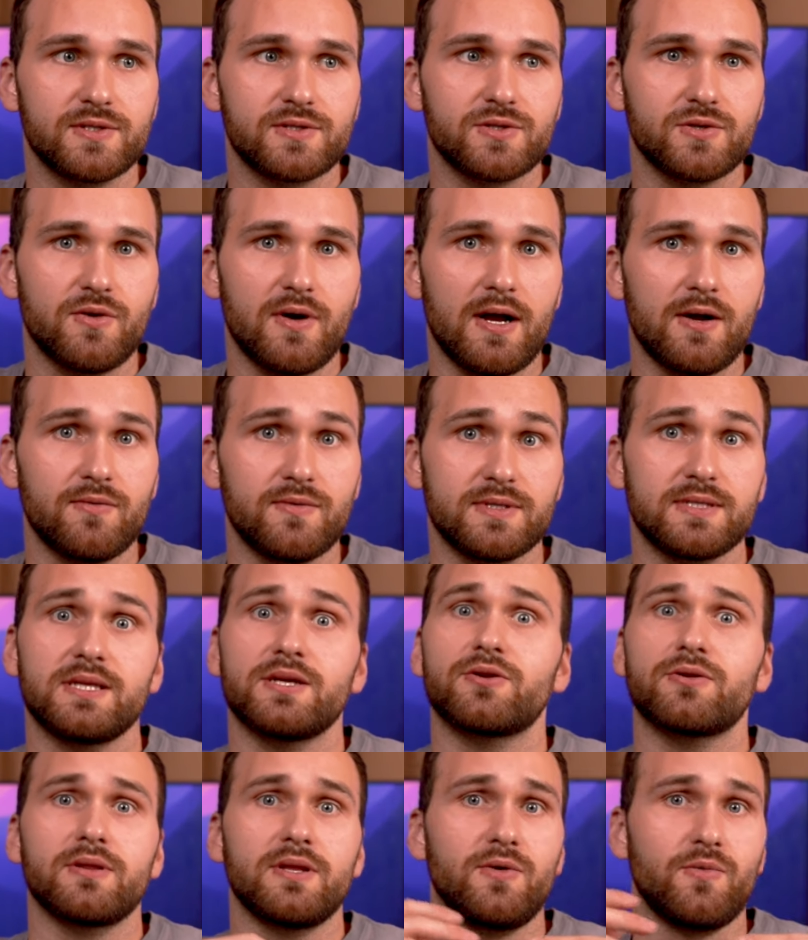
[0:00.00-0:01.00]
So I was
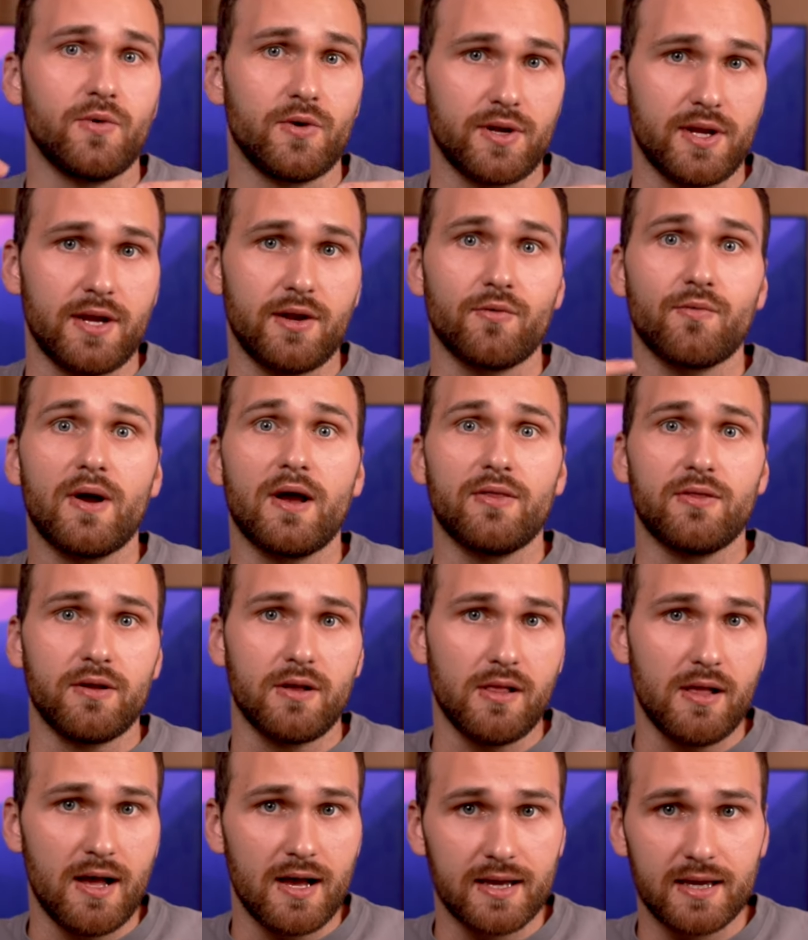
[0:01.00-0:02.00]
literally working around the
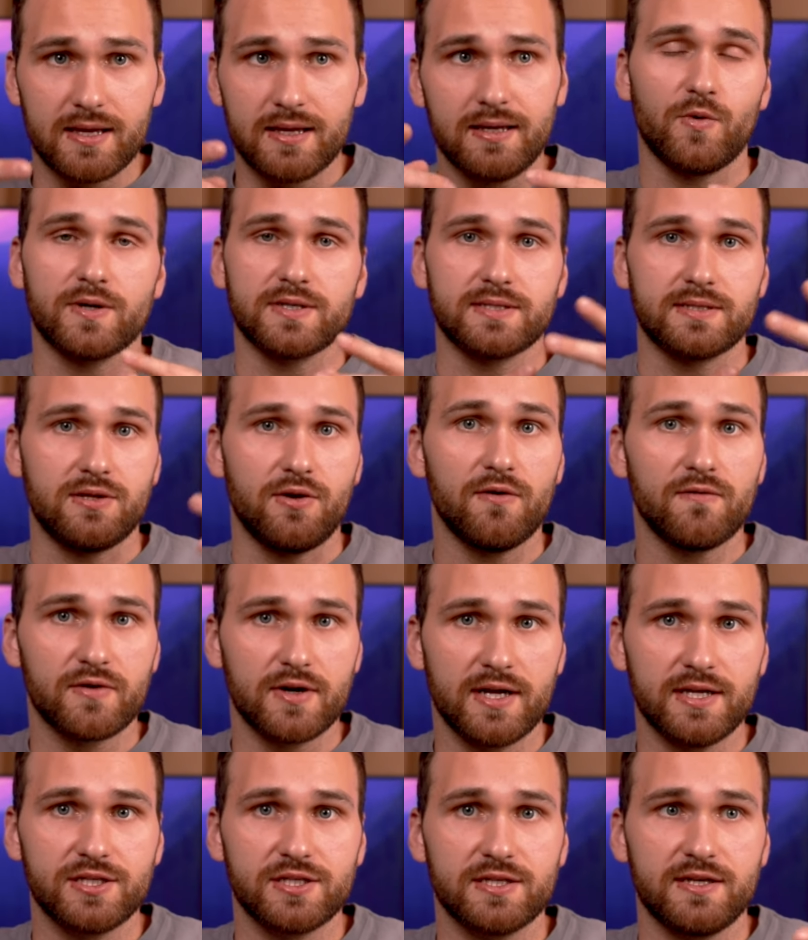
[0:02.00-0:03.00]
clock, worked the
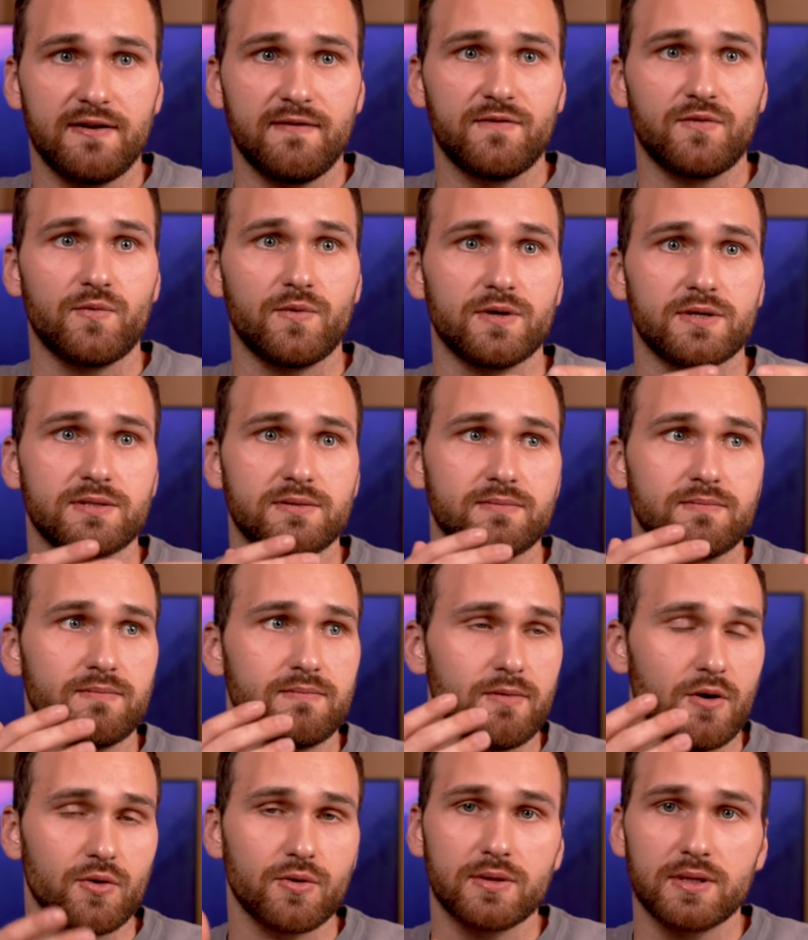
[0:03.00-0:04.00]
overnight shift, worked
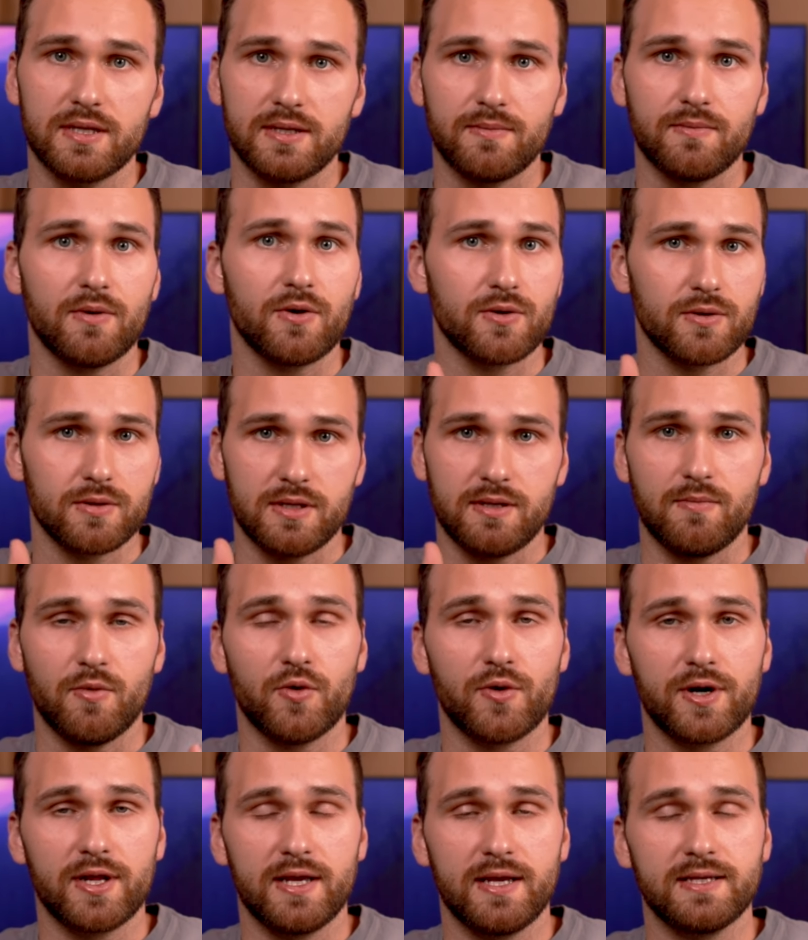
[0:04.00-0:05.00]
early, early
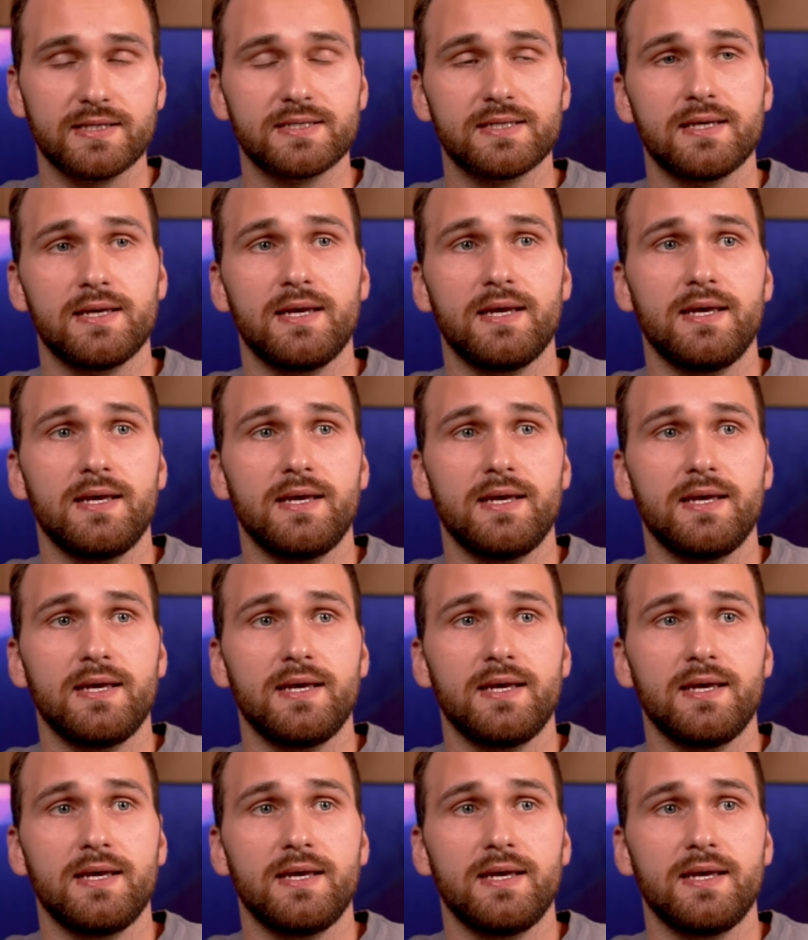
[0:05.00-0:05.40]
mornings,